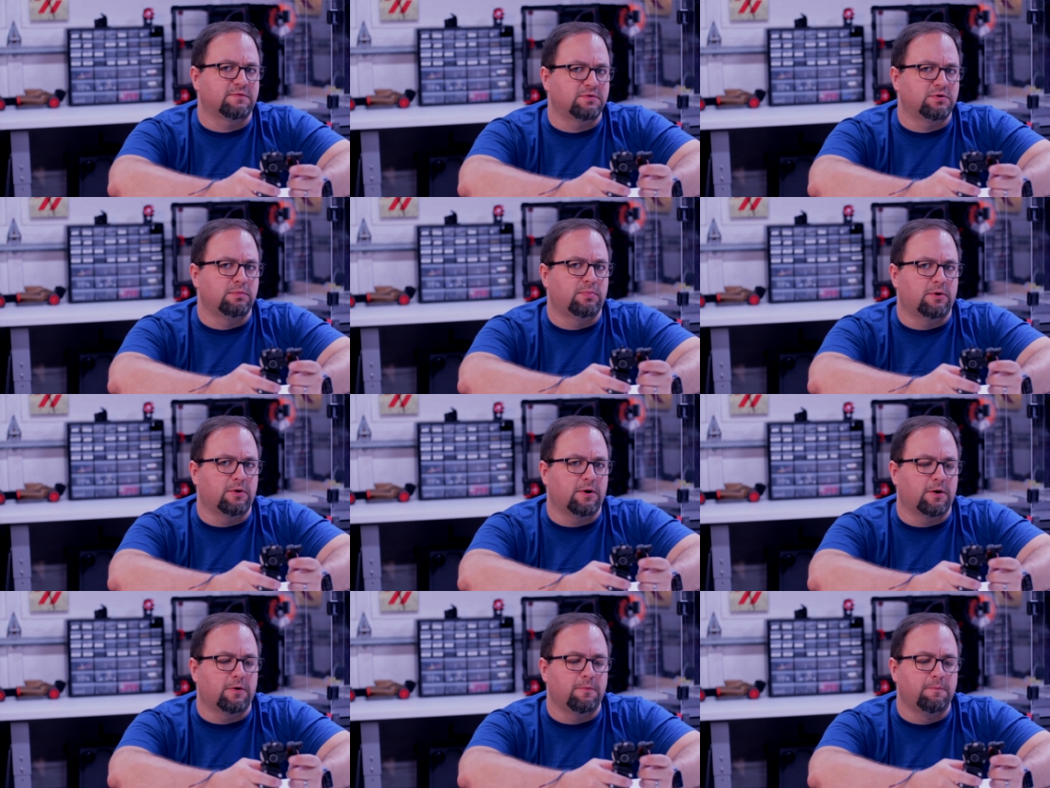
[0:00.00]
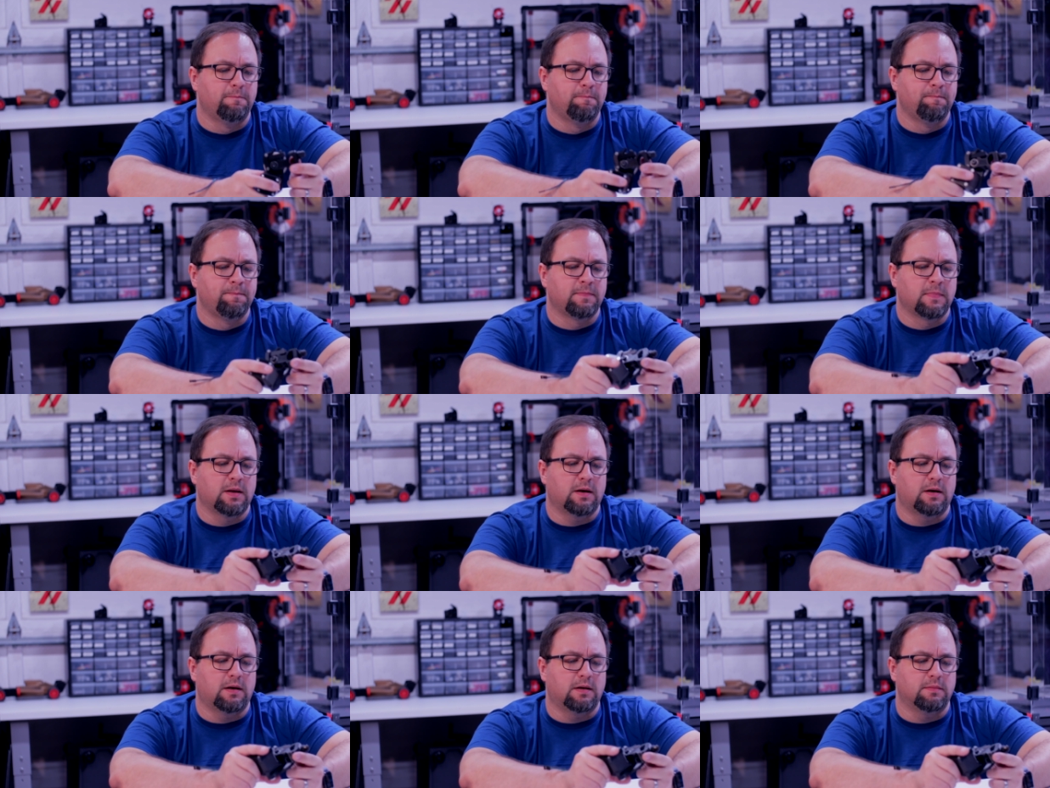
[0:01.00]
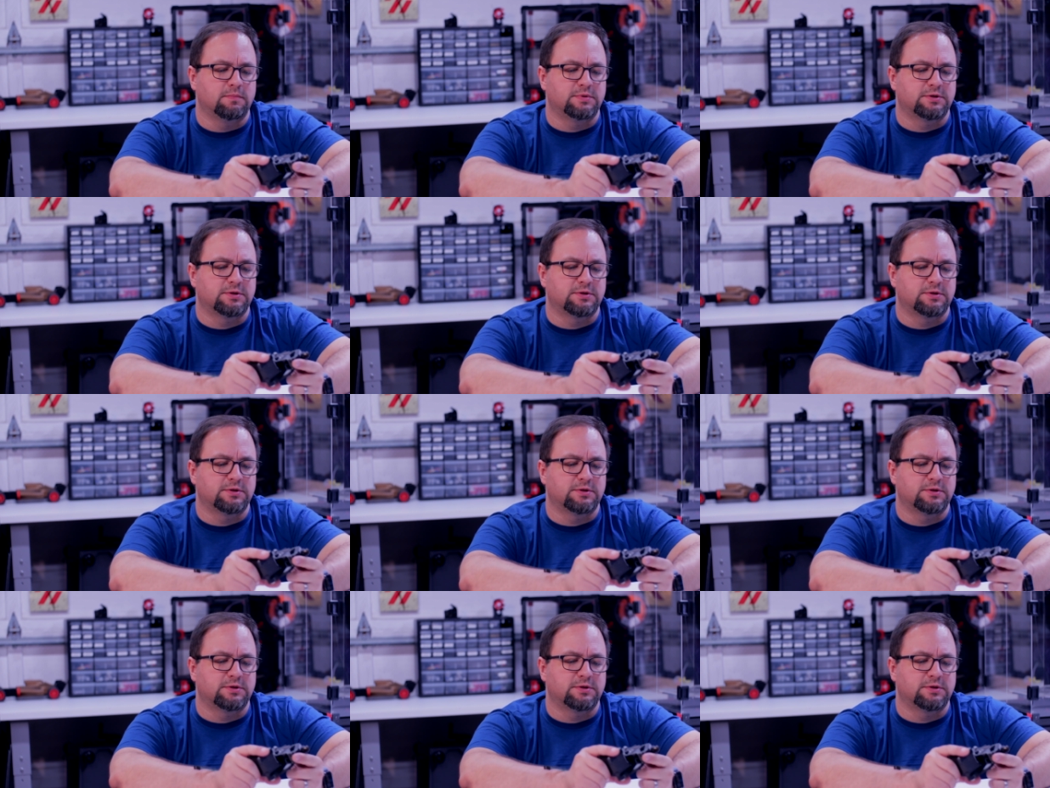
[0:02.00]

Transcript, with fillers: for 2.0. Um,